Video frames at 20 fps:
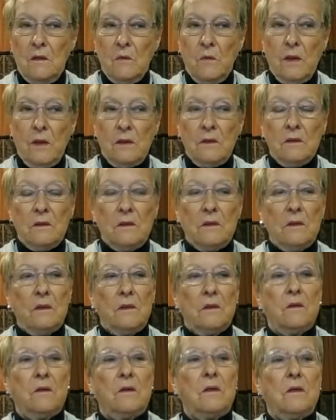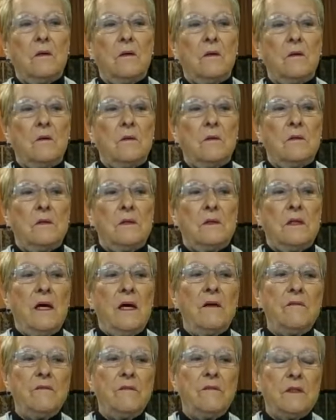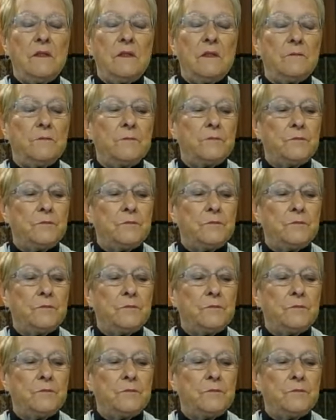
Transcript: Well, David,